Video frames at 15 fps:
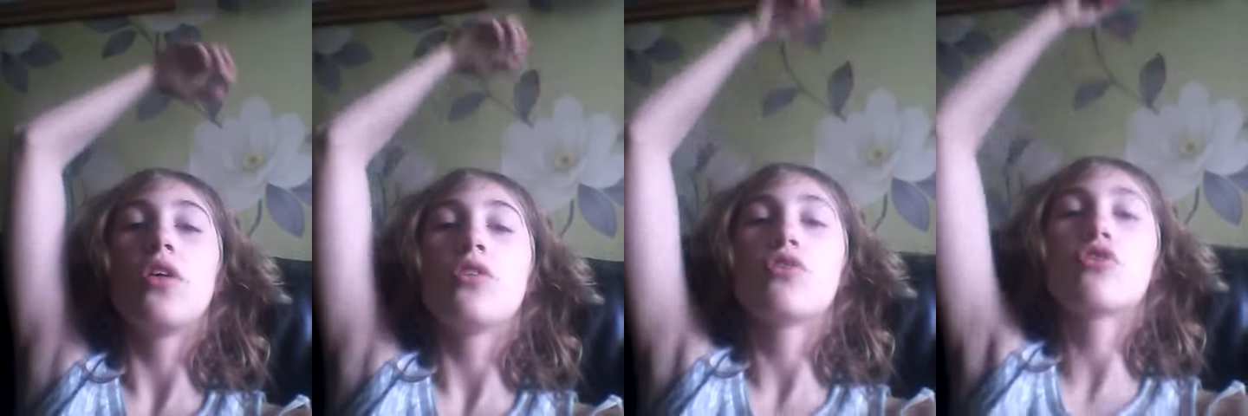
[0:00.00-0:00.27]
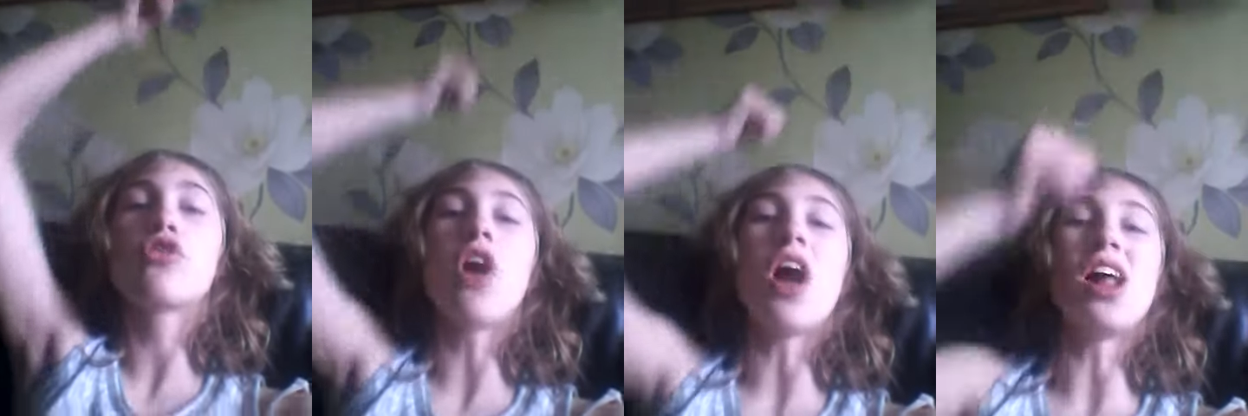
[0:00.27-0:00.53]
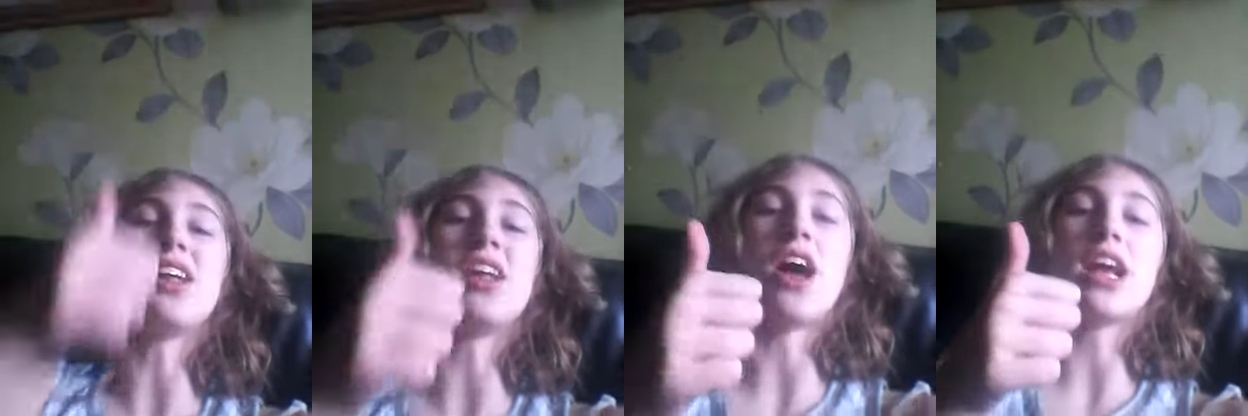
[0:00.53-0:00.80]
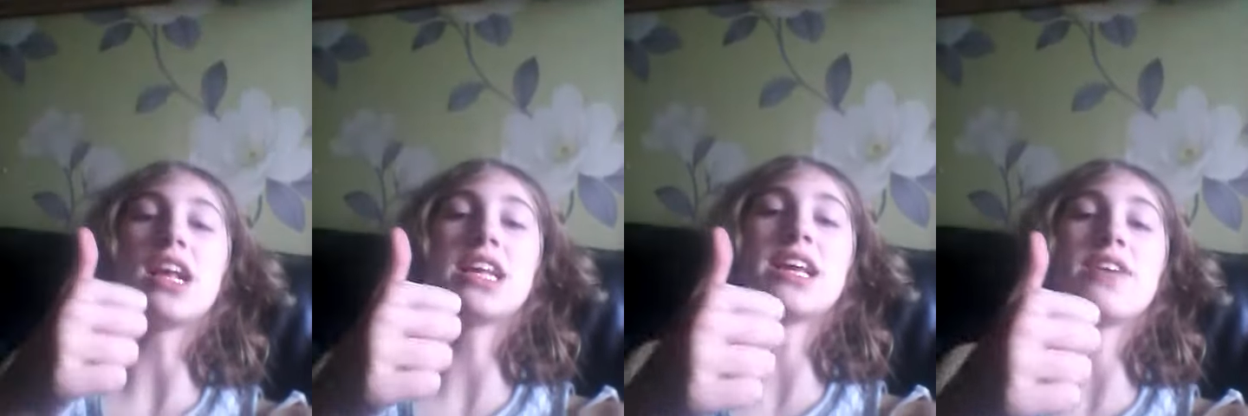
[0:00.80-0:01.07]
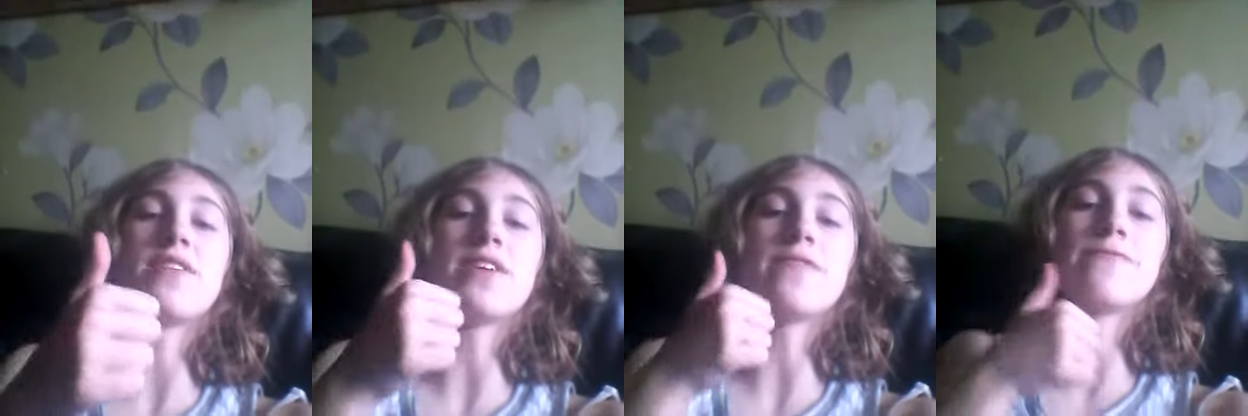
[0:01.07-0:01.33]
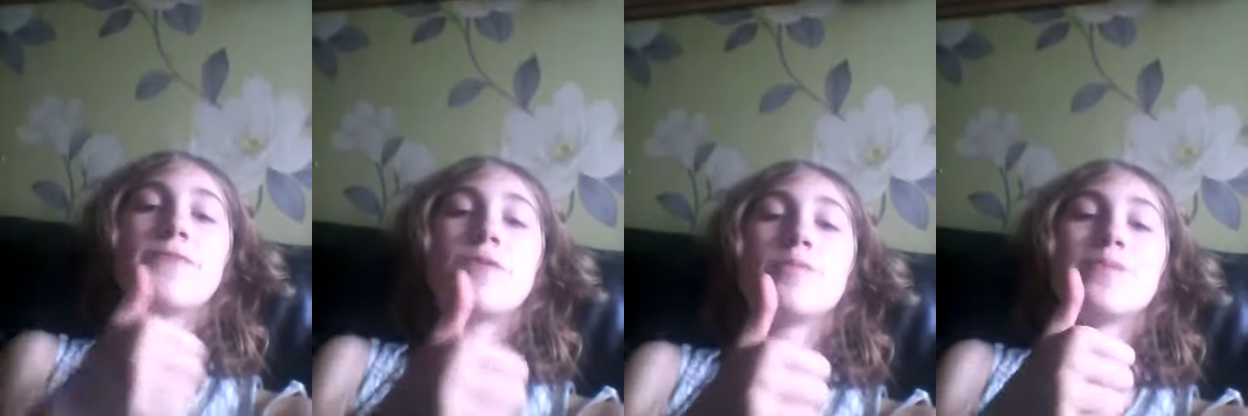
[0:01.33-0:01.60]
try and like. Give it a
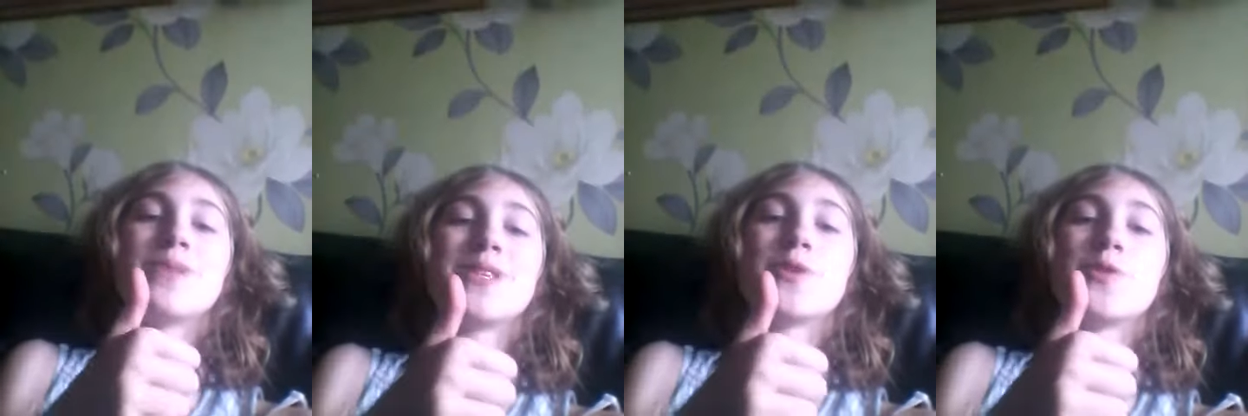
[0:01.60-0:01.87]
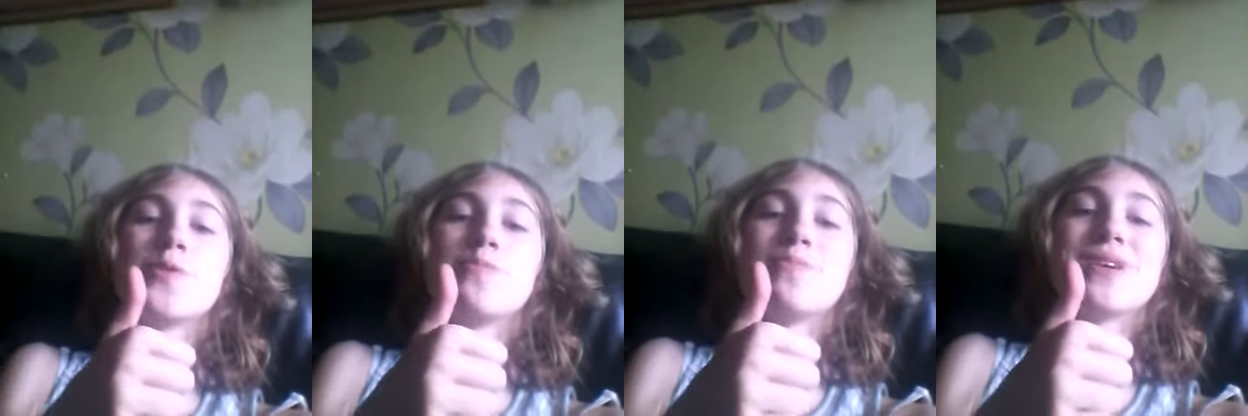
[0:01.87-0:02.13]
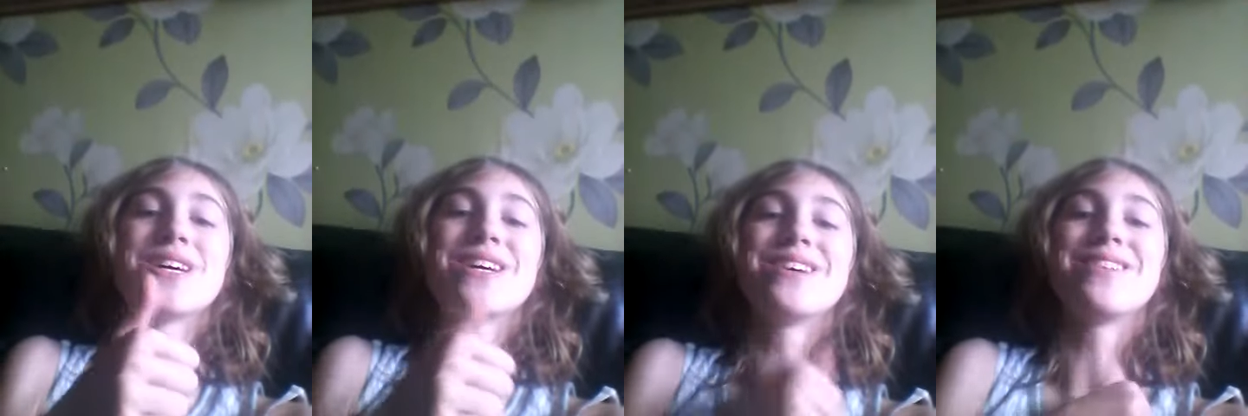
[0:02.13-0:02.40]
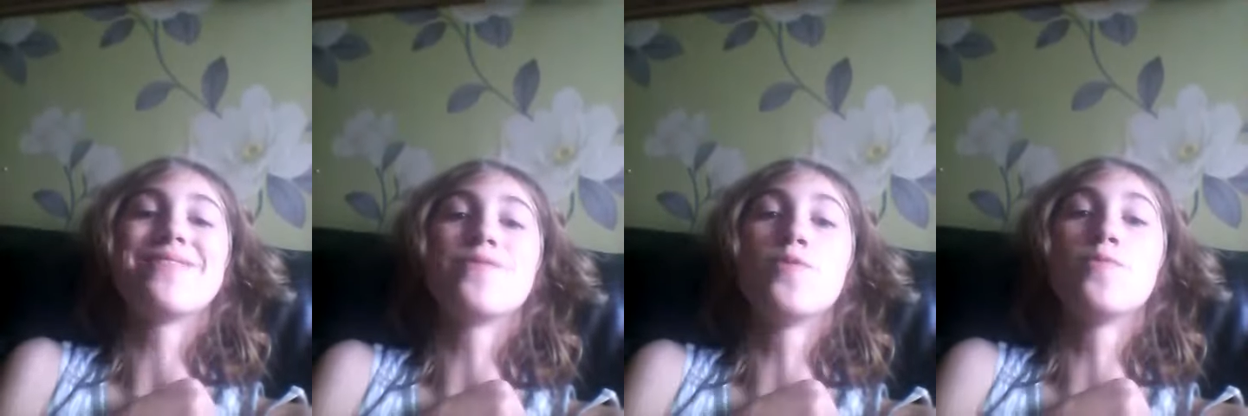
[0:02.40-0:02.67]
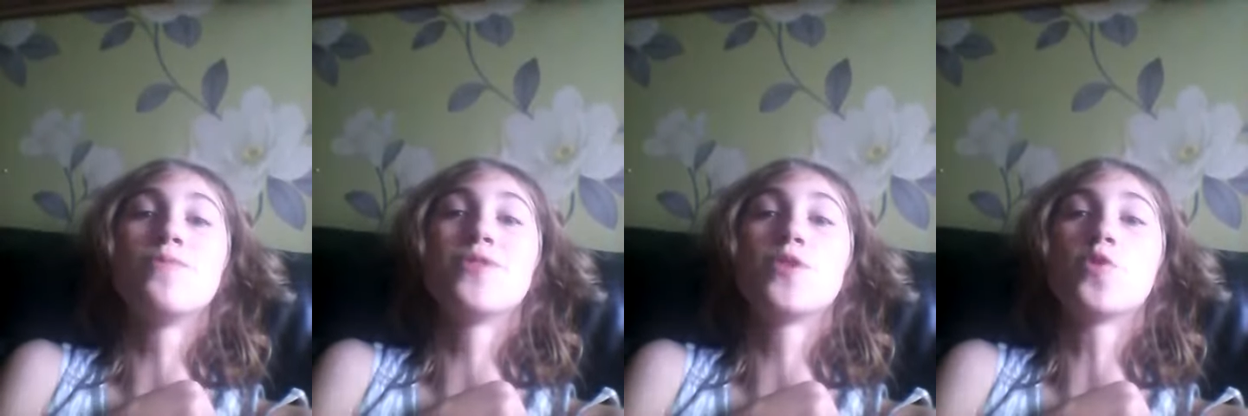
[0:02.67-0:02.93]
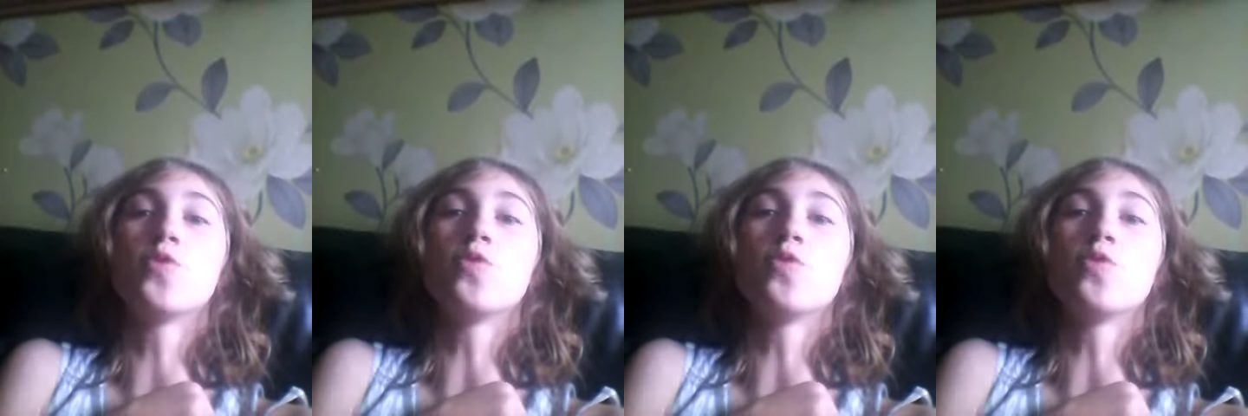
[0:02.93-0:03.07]
thumbs up. Thumbs up.